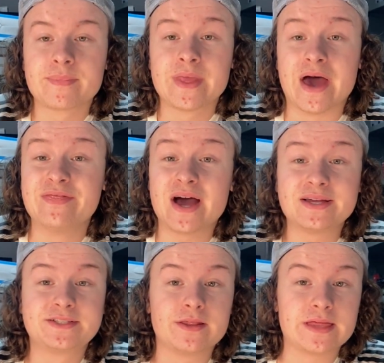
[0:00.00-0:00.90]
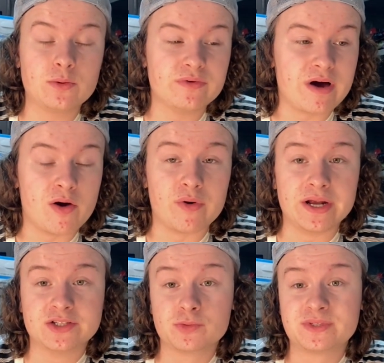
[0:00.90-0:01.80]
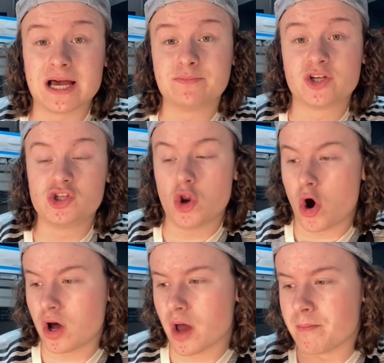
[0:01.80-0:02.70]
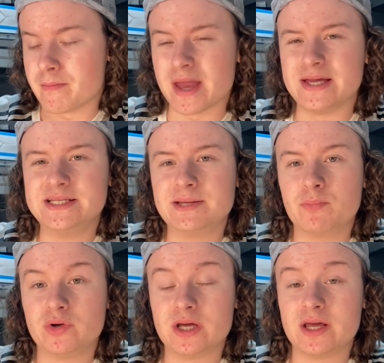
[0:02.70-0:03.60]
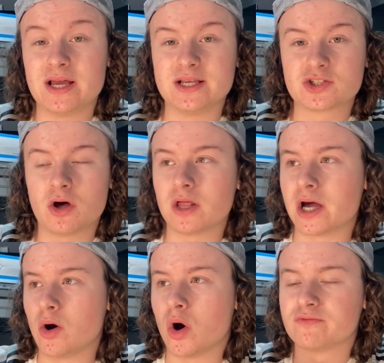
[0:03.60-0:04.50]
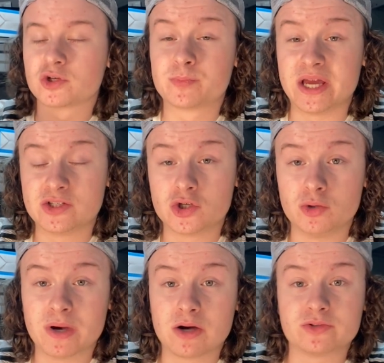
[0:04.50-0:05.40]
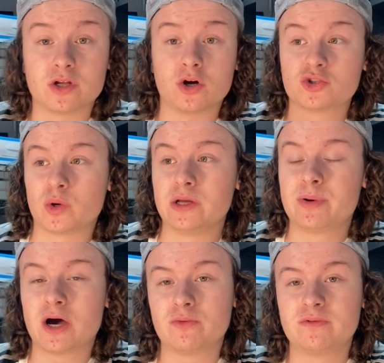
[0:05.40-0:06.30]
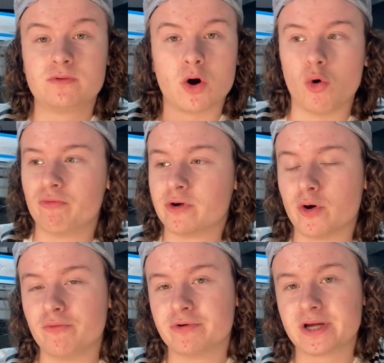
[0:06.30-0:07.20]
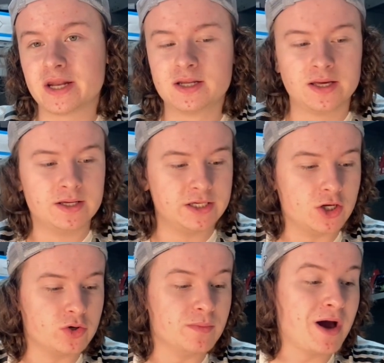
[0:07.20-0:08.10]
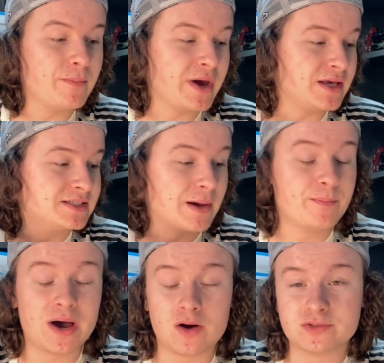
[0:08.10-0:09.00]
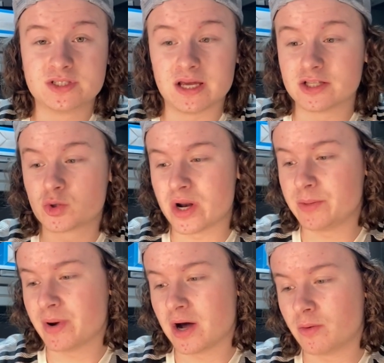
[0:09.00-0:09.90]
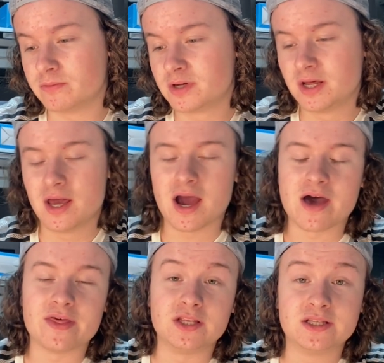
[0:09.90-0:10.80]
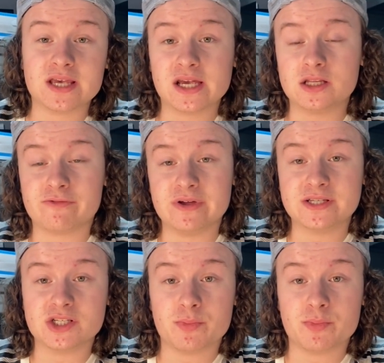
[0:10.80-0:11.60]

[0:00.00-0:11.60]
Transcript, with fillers: And that is the thing with R A. Sometimes there's not amazing money in it. It's not like, oh, I've just paid two pounds, I got twenty pounds over and over again. You know, you might pay ten pounds to get twenty pounds, and then you're taking your fees and your